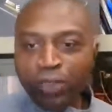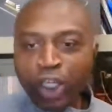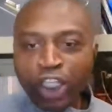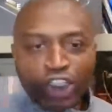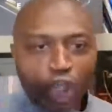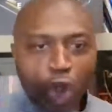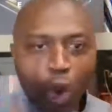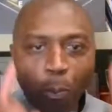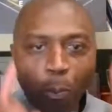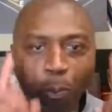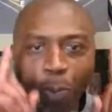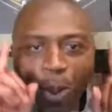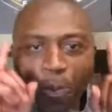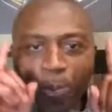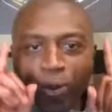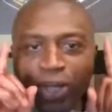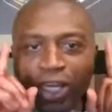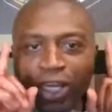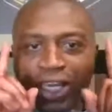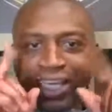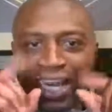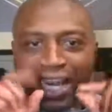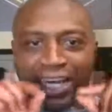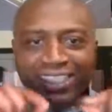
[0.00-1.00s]
Two people
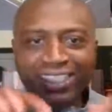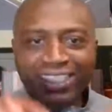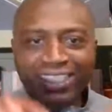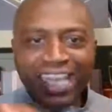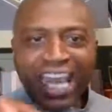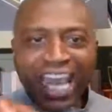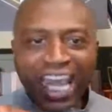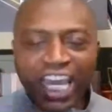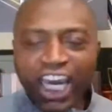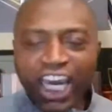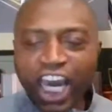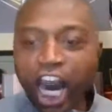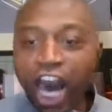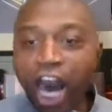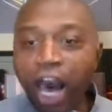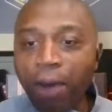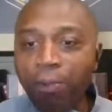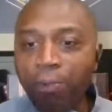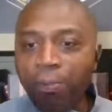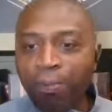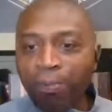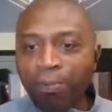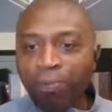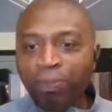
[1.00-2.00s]
looking at the same cup
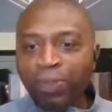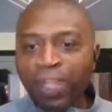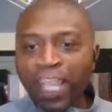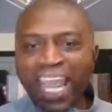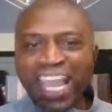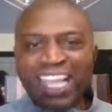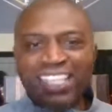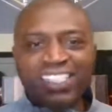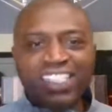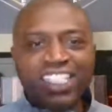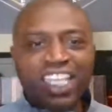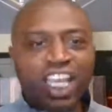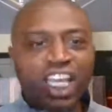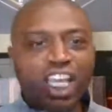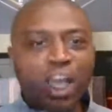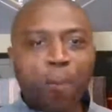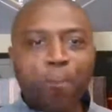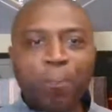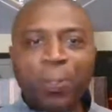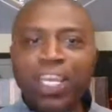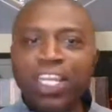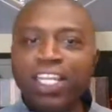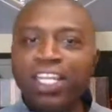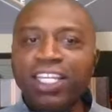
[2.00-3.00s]
and see it
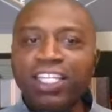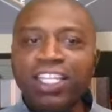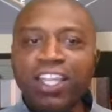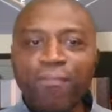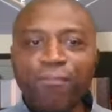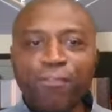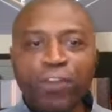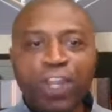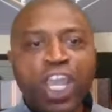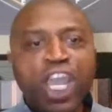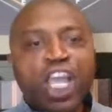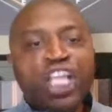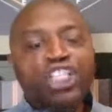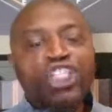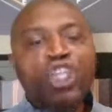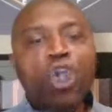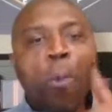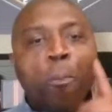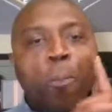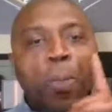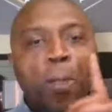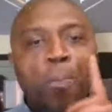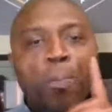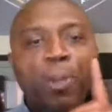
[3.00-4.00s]
completely different.
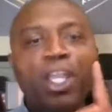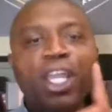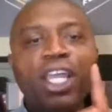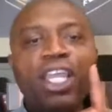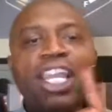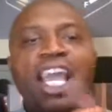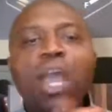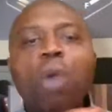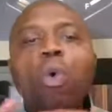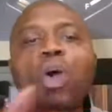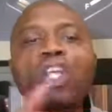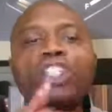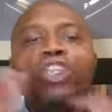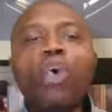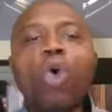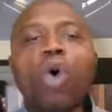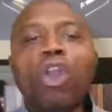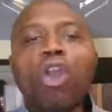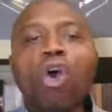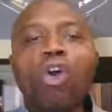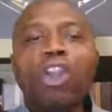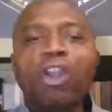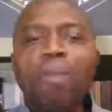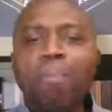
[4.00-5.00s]
Two people looking at what's
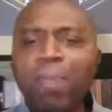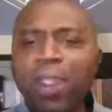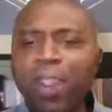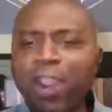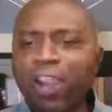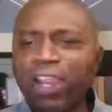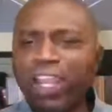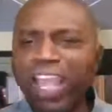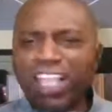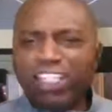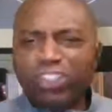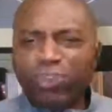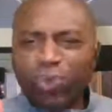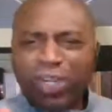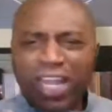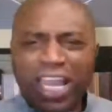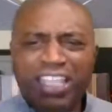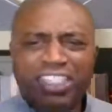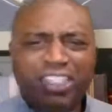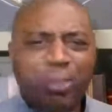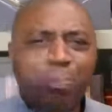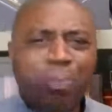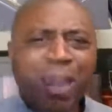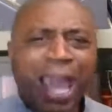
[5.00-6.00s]
going on in America as it
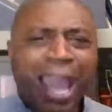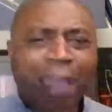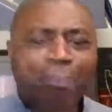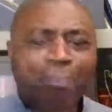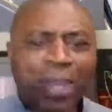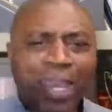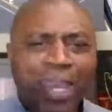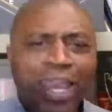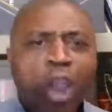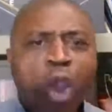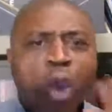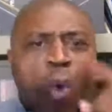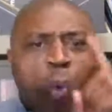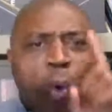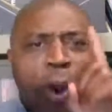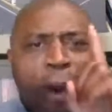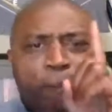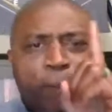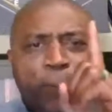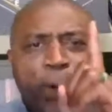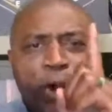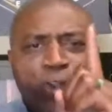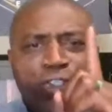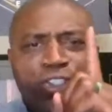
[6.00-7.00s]
relates to black men. One
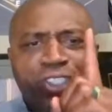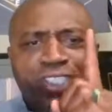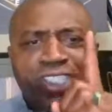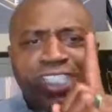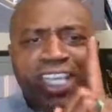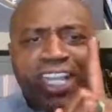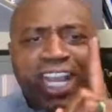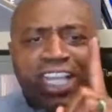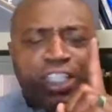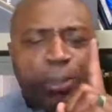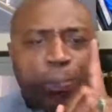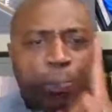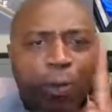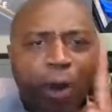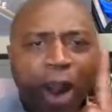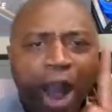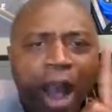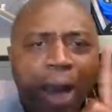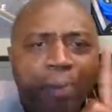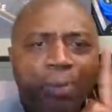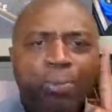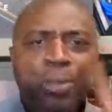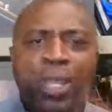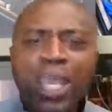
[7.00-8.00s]
person see it as a
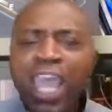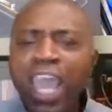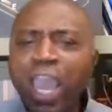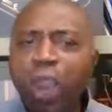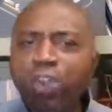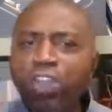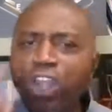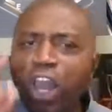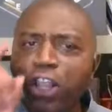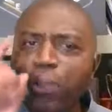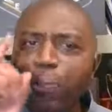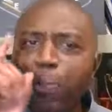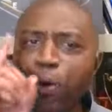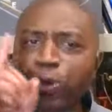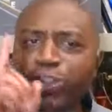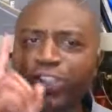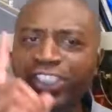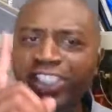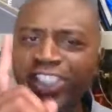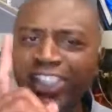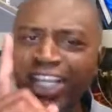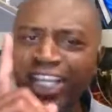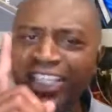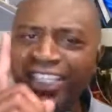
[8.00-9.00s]
problem, and another person
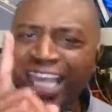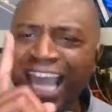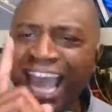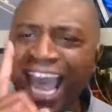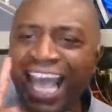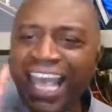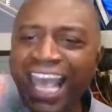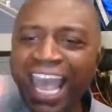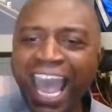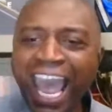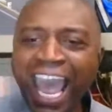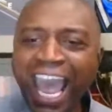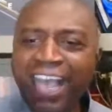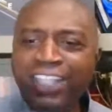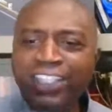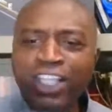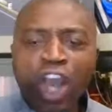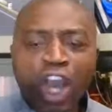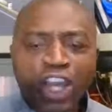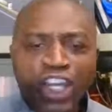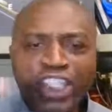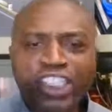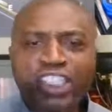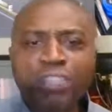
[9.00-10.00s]
sees it as
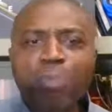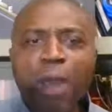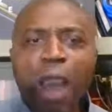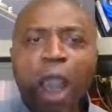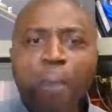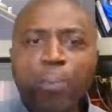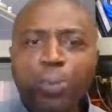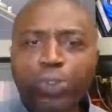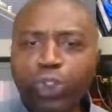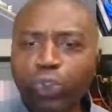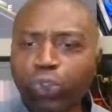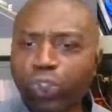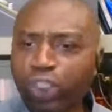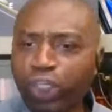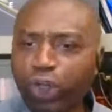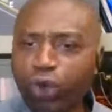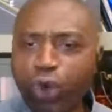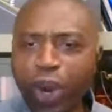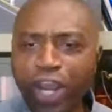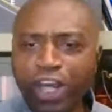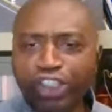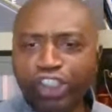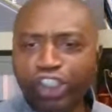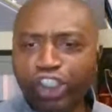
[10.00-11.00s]
this is my opportunity to
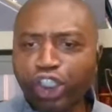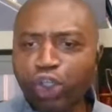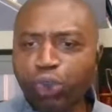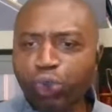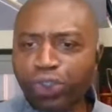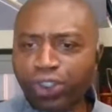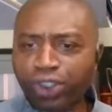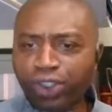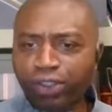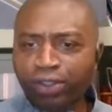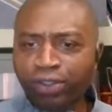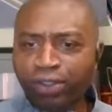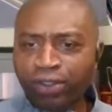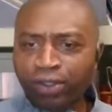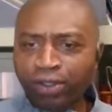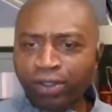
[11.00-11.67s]
create a solution.